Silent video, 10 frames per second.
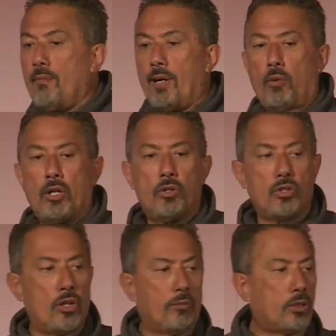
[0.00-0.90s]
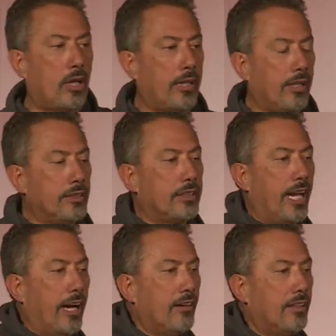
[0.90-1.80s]
matter what your job title is
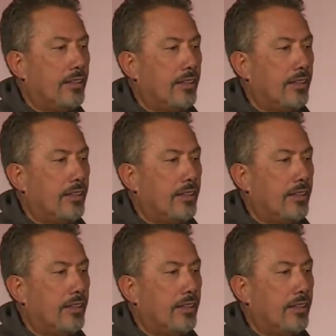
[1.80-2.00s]
now,